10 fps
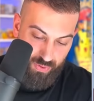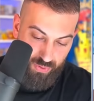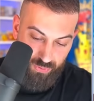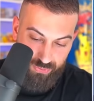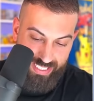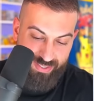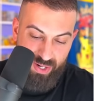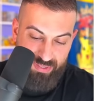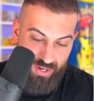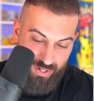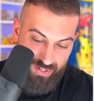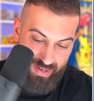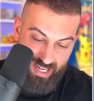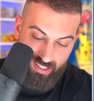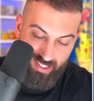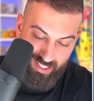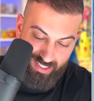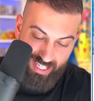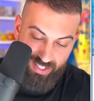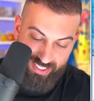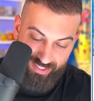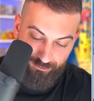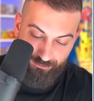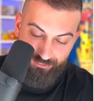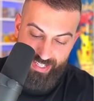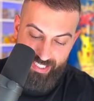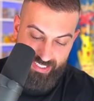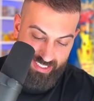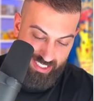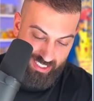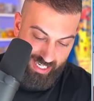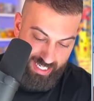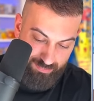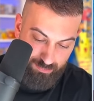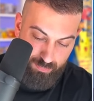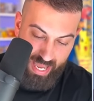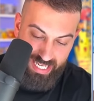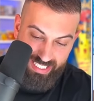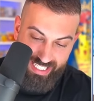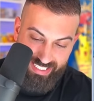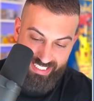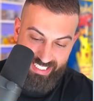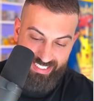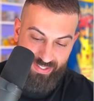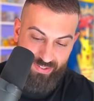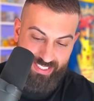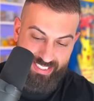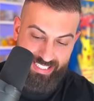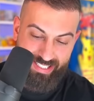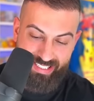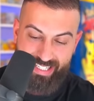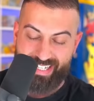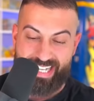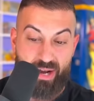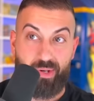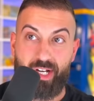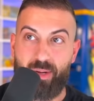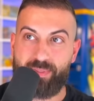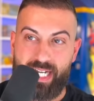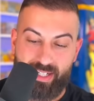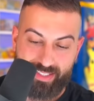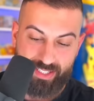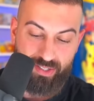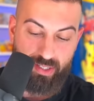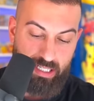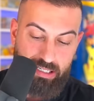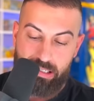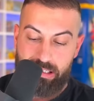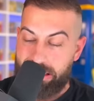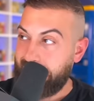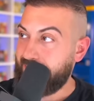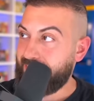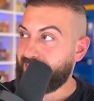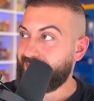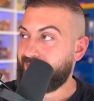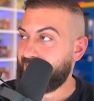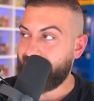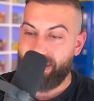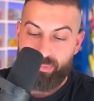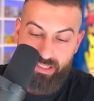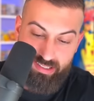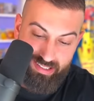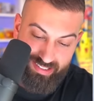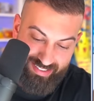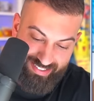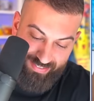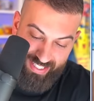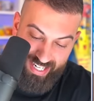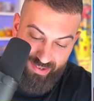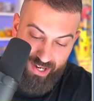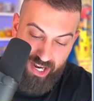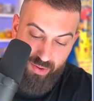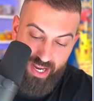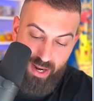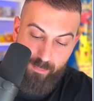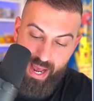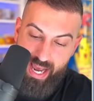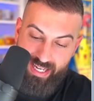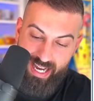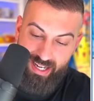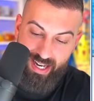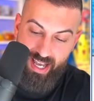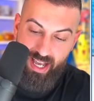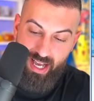Whew. This is what I'm talking about. They used to just like bend these in, so it's still like that when it comes out. So I don't know about that. But anyway, we got a pack out.